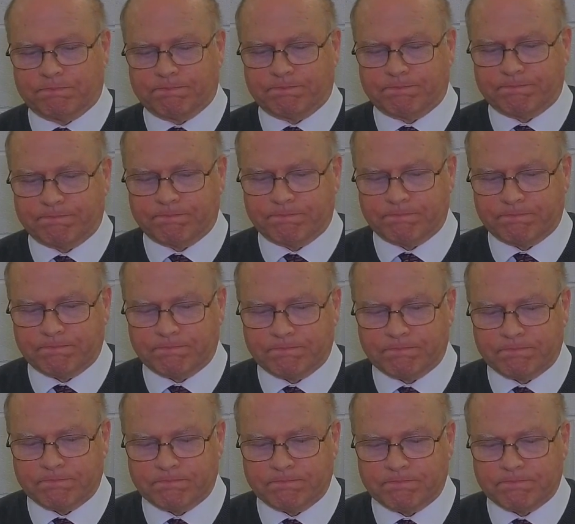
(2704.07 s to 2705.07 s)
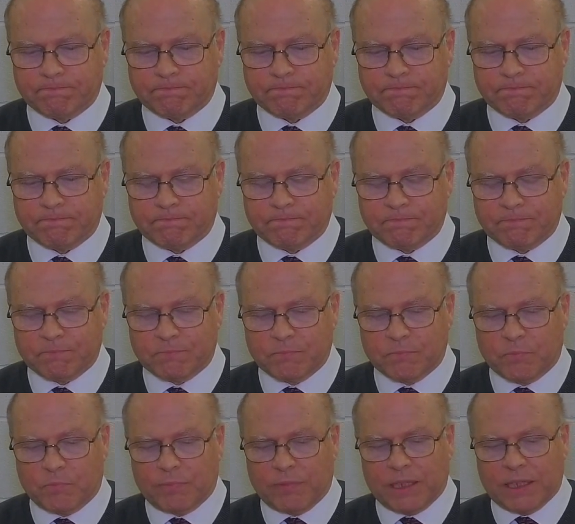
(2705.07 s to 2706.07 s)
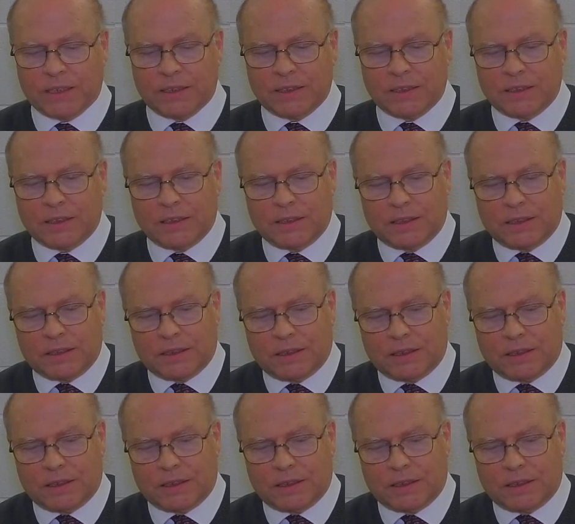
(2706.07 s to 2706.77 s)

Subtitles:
Nobody speaks.